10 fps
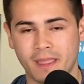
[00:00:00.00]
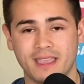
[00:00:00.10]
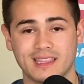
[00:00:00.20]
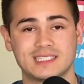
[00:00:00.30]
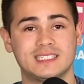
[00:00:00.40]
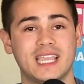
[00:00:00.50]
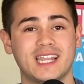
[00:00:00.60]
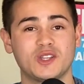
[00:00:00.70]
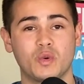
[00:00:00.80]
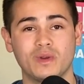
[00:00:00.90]
And that's
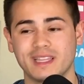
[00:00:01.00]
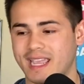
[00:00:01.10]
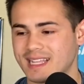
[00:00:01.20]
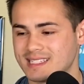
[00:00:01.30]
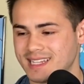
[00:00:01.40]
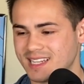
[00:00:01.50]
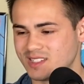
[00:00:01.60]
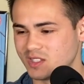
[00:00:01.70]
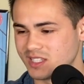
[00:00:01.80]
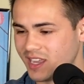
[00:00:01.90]
Daniel Willie Cat
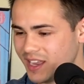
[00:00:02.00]
Santos